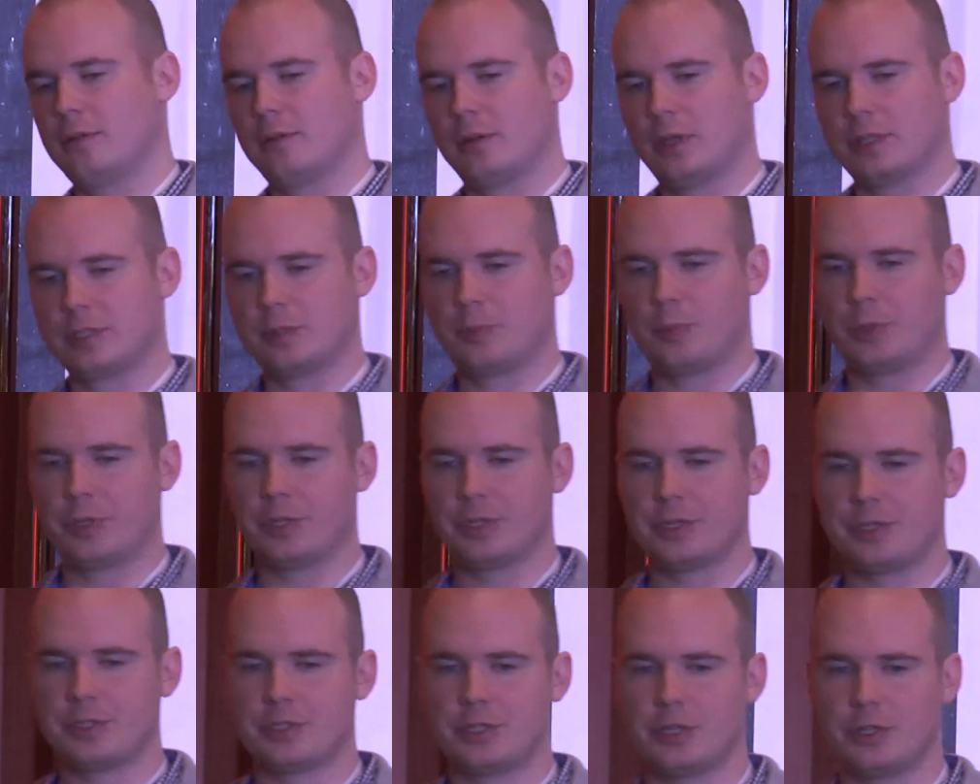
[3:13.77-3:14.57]
as a pen
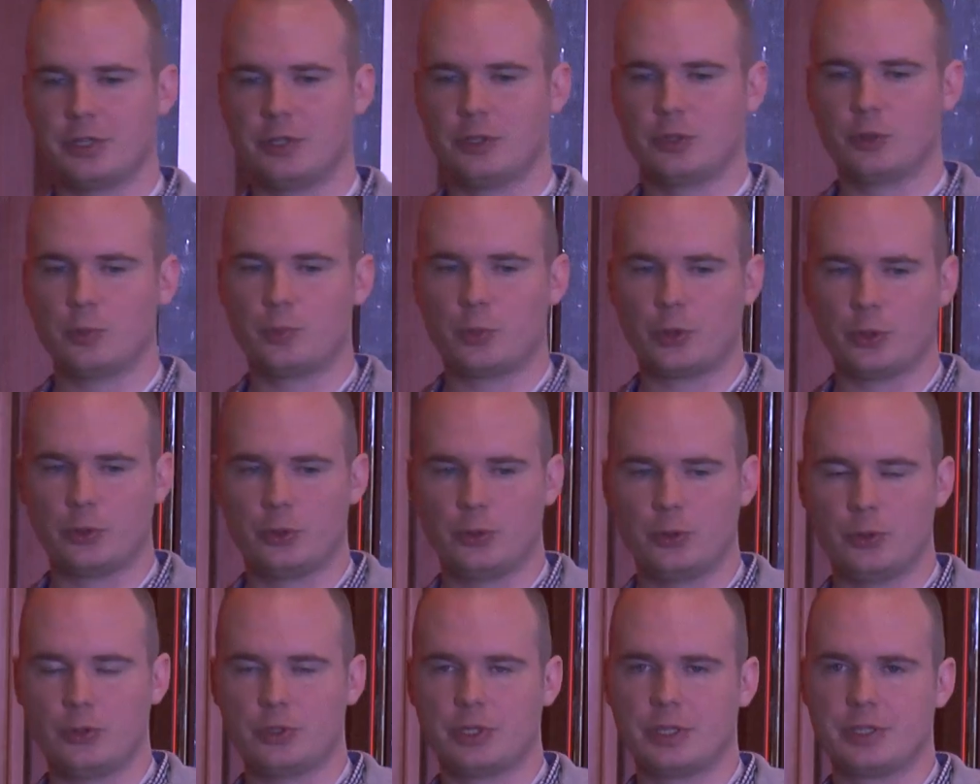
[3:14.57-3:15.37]
tester, need to
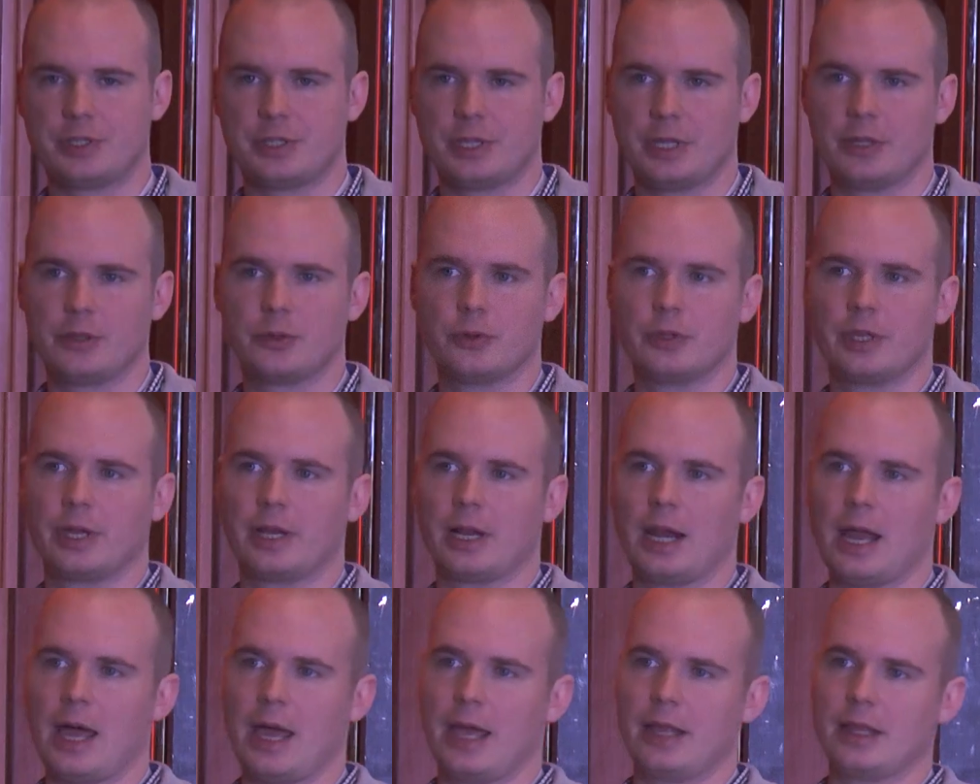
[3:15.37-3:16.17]
produce and send to the
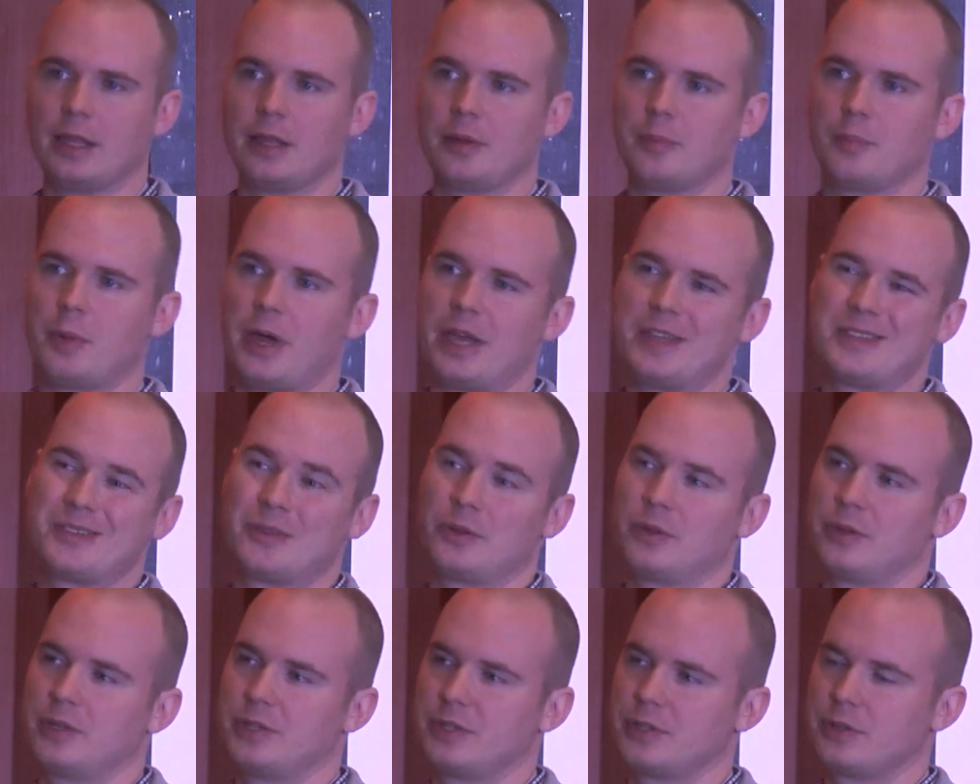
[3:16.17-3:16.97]
client, and based
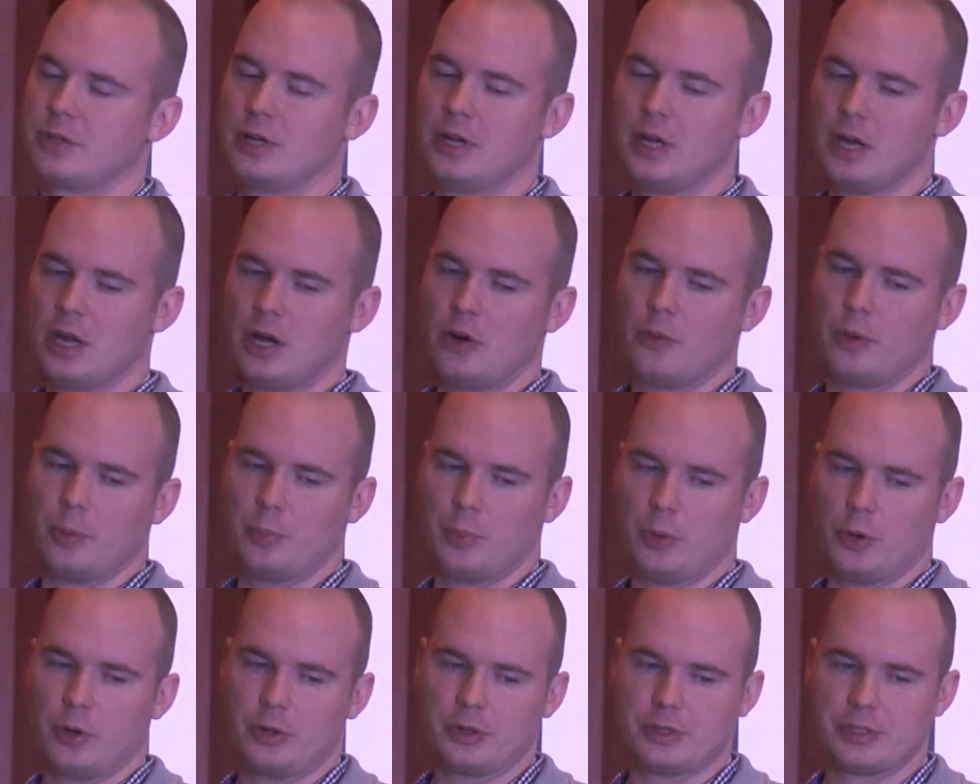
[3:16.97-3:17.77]
on this
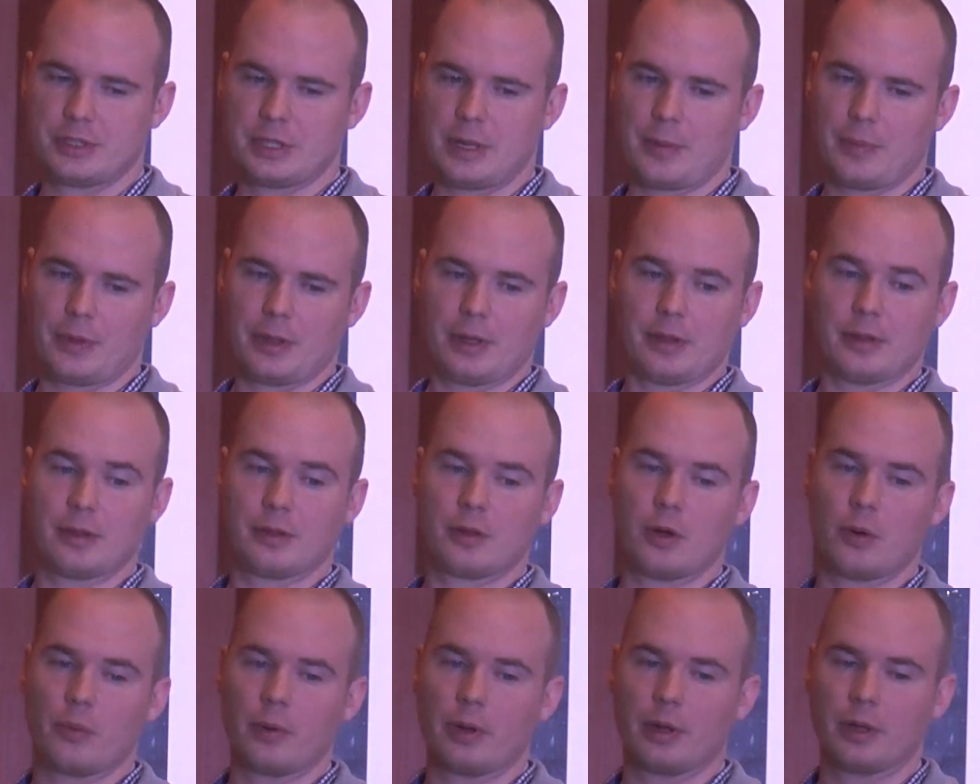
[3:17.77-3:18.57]
report, something is
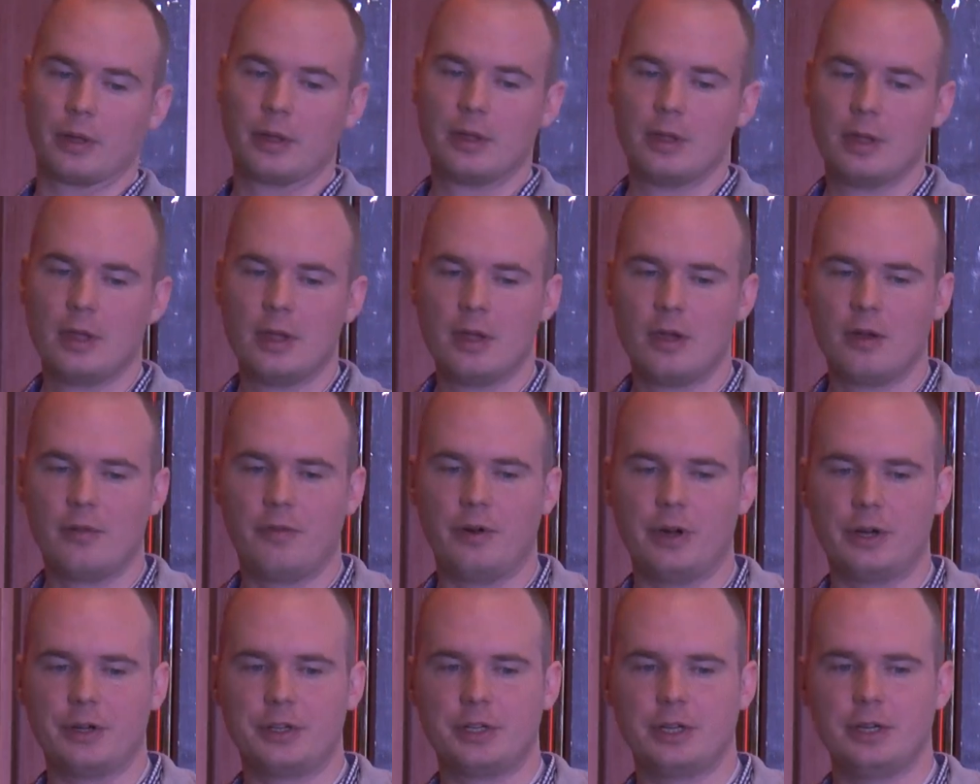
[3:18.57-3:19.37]
going
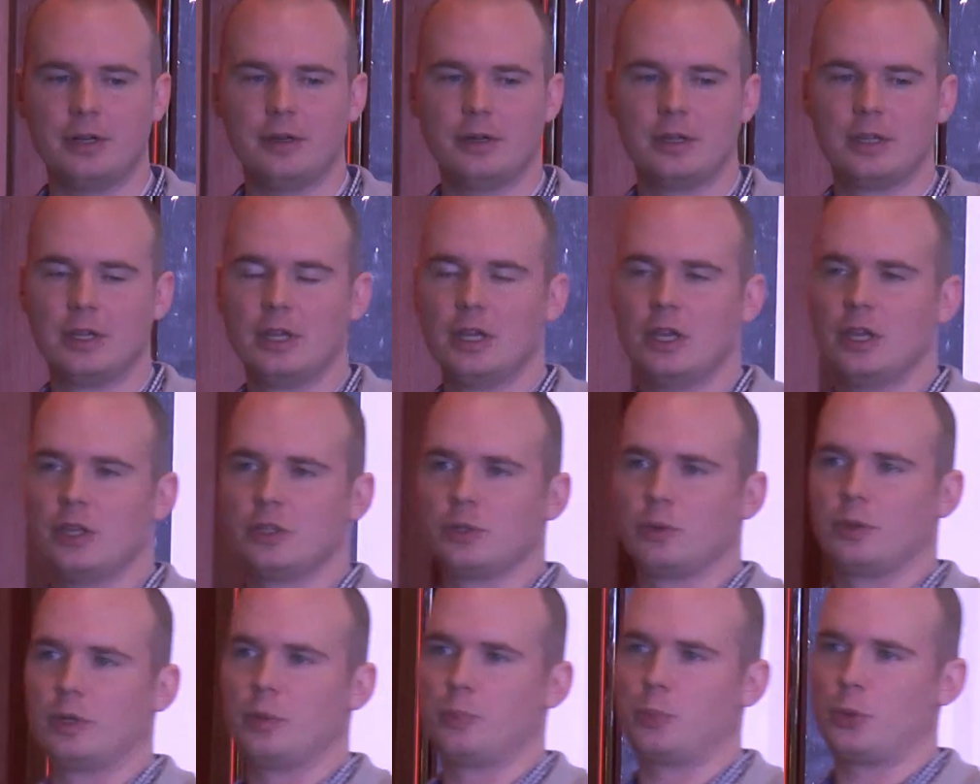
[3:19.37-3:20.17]
further.
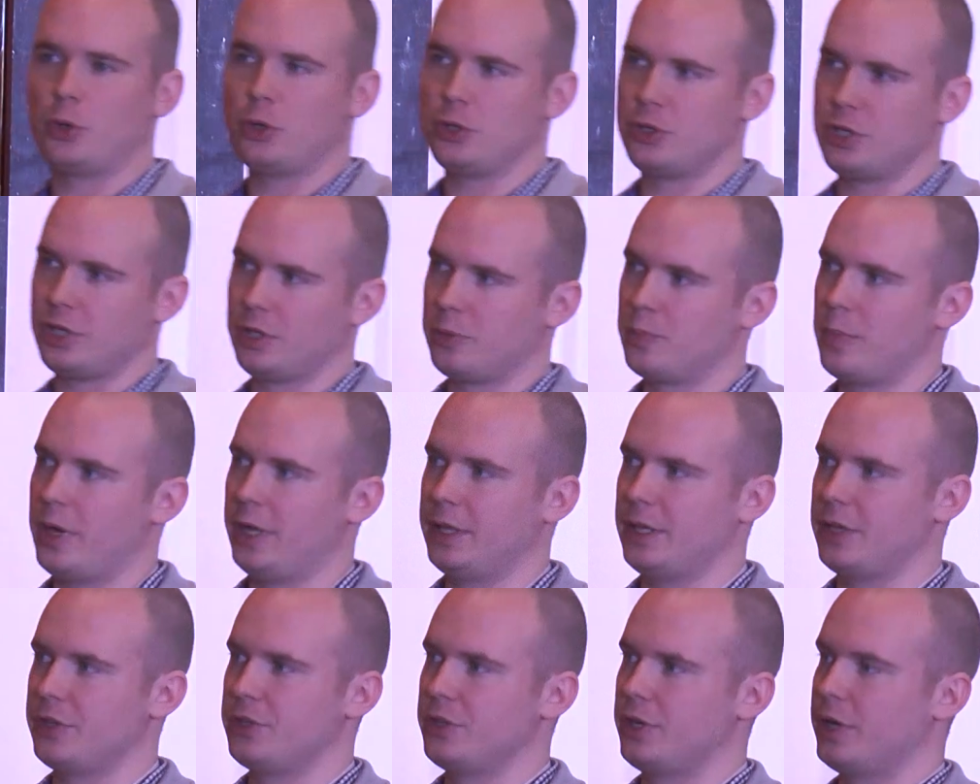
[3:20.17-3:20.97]
So the project
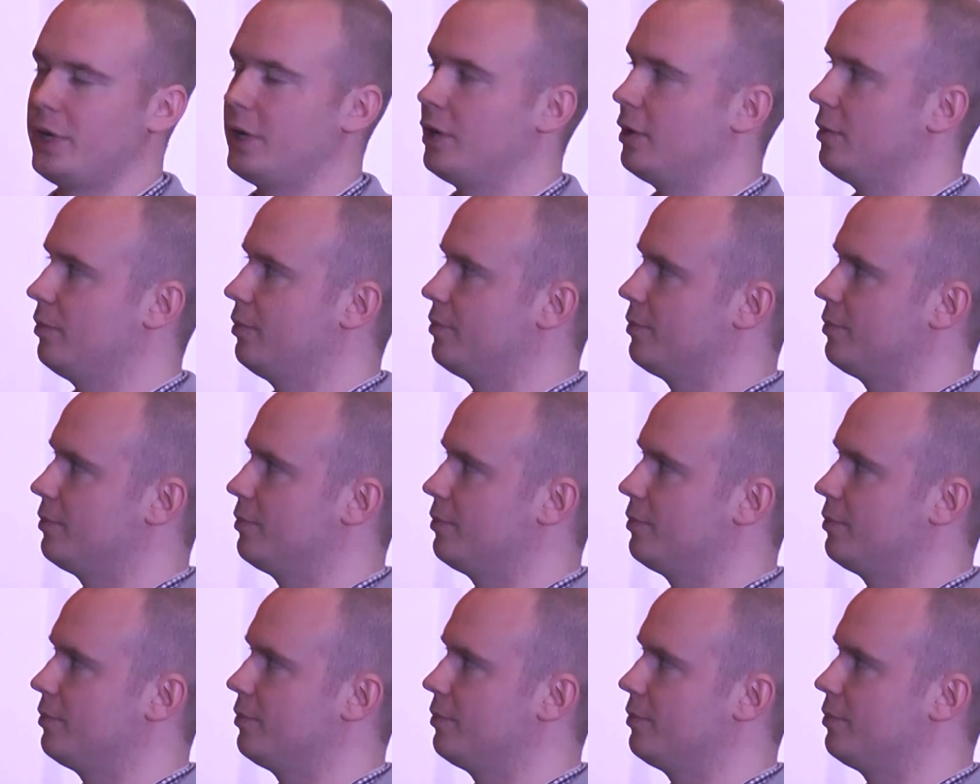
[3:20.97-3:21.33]
manager,